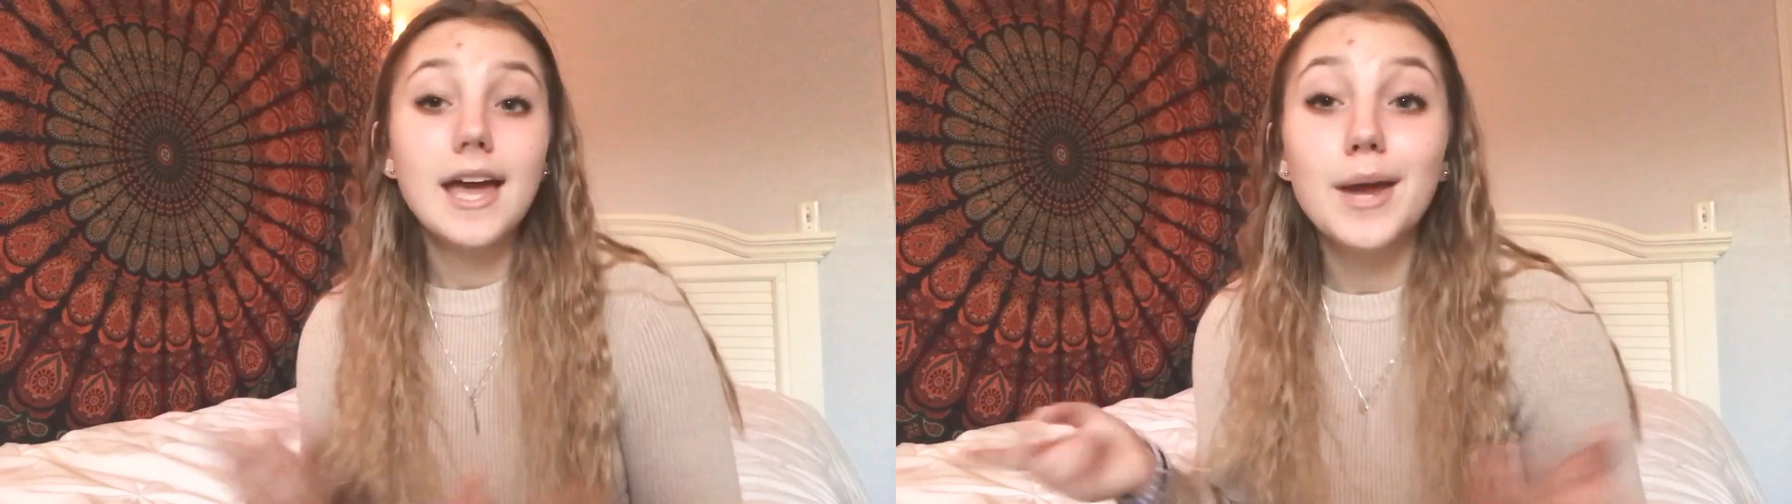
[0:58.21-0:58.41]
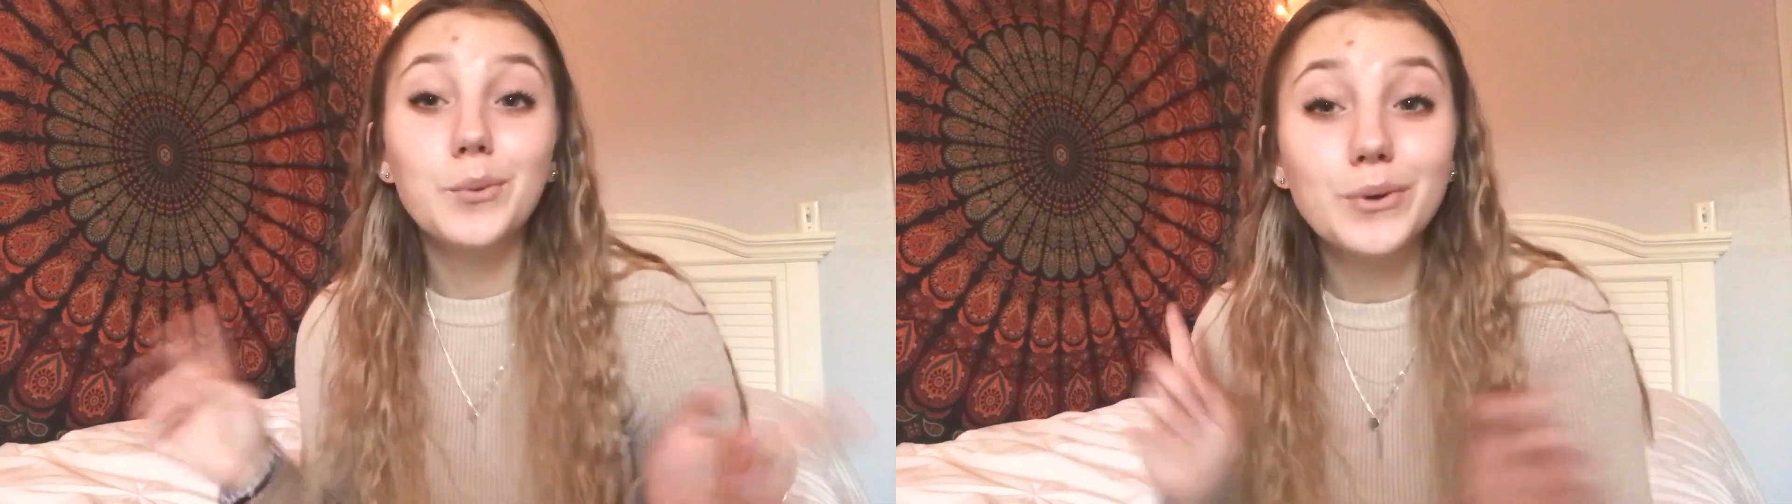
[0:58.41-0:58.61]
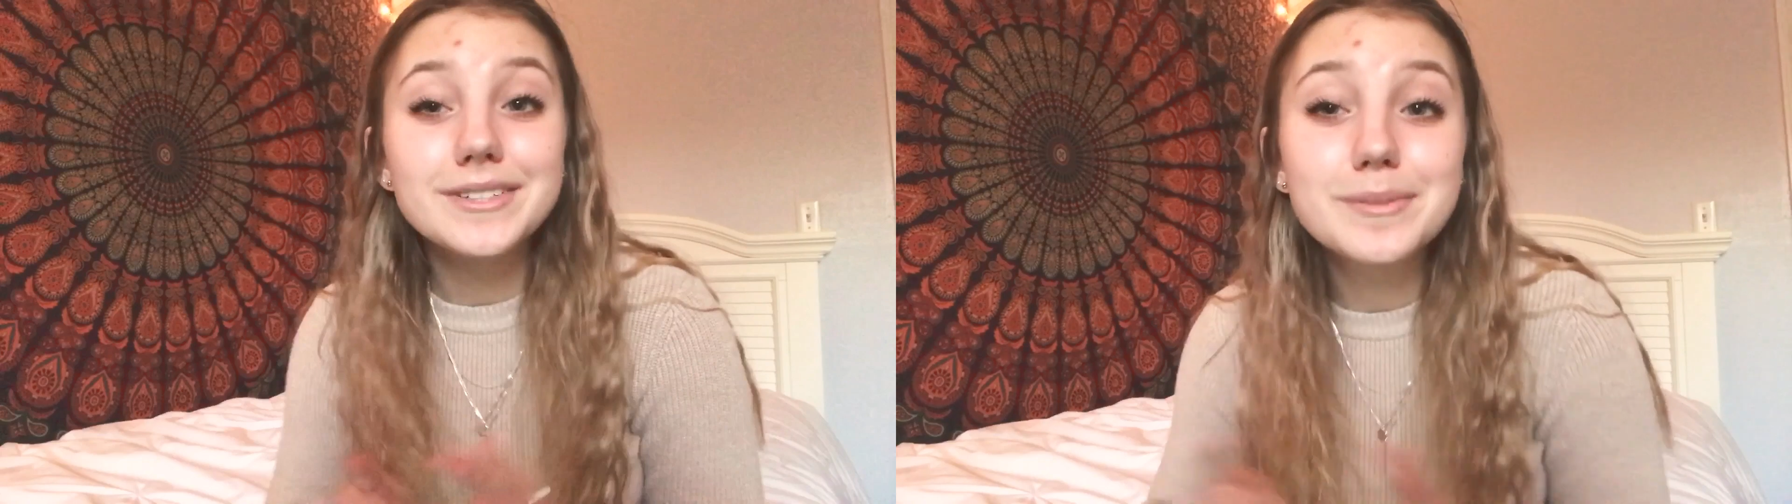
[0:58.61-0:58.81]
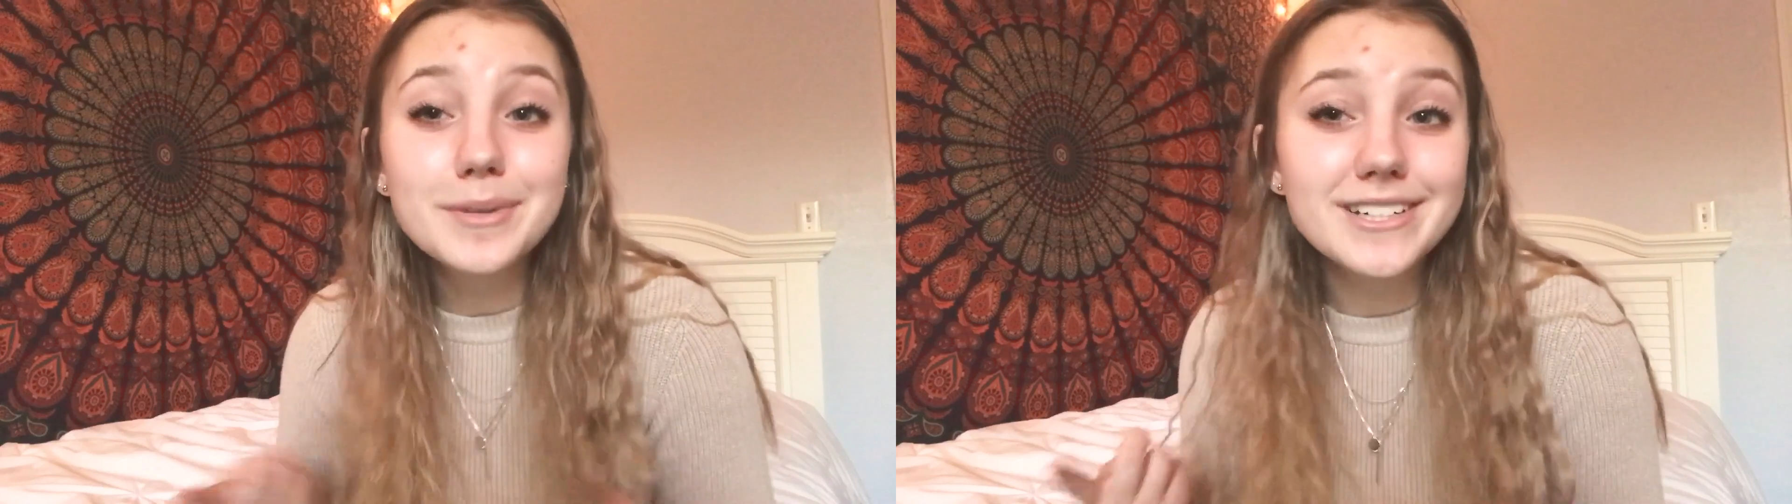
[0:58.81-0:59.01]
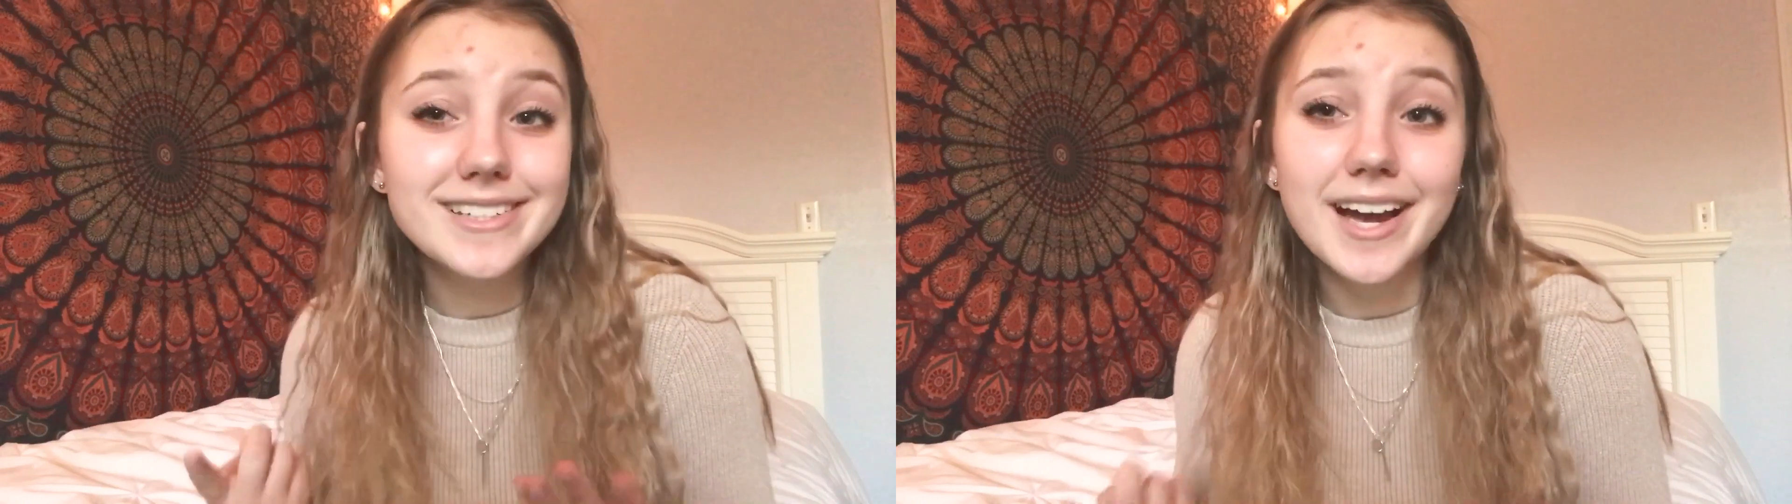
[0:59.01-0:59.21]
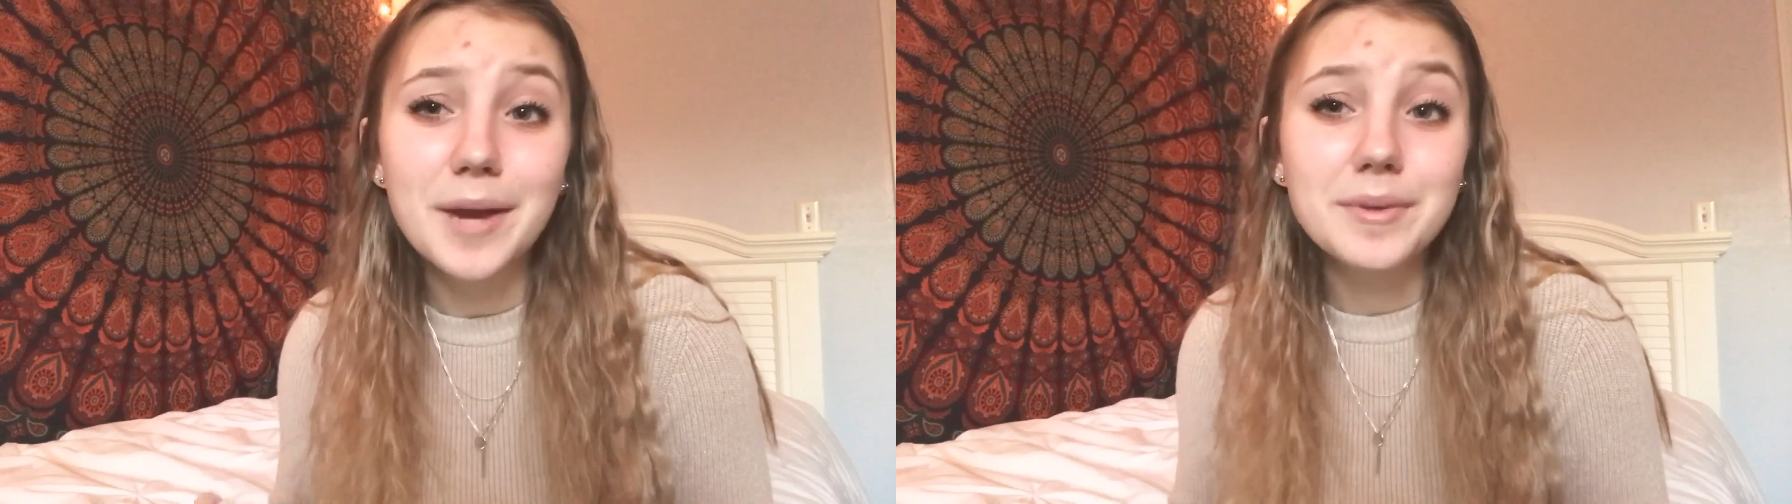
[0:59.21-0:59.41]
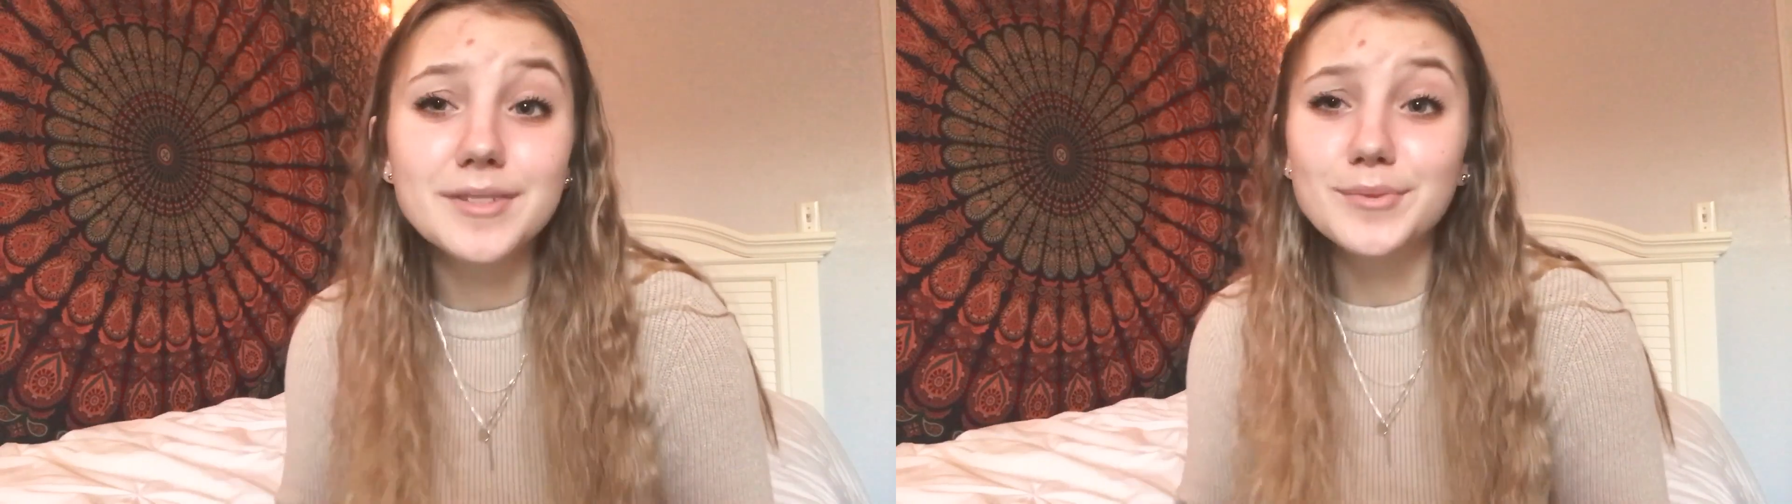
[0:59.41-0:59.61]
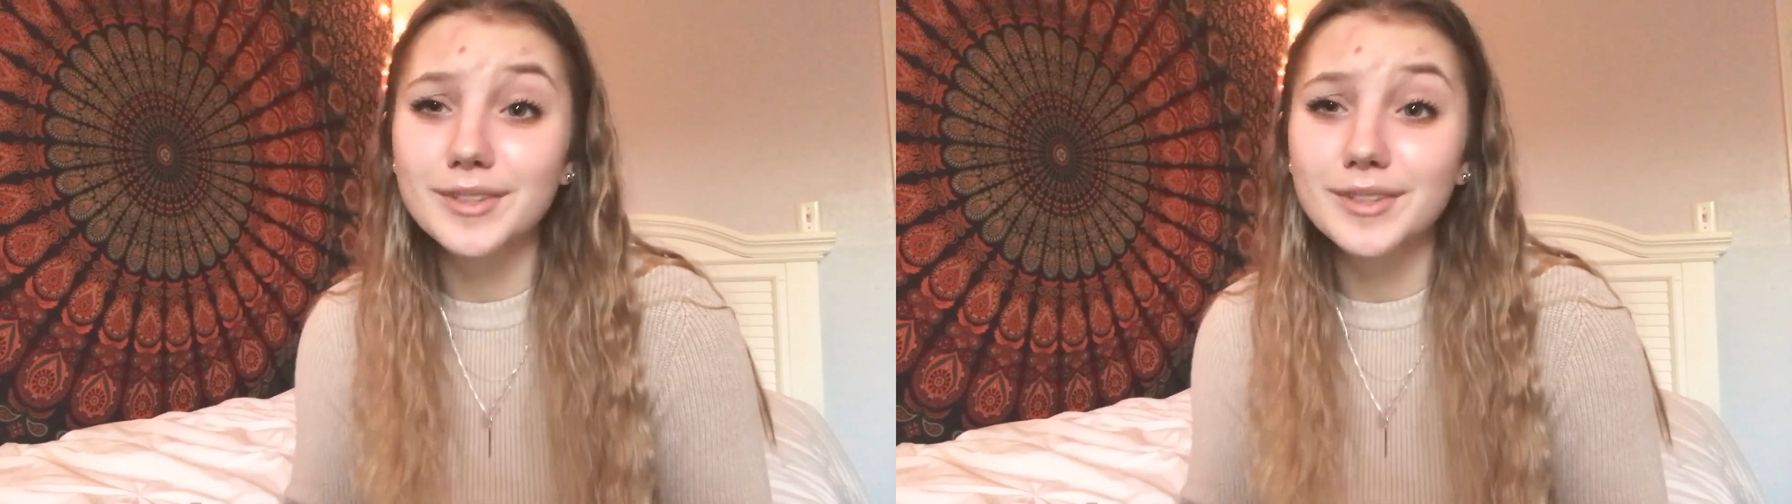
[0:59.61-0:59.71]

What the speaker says: and Once Upon a Time is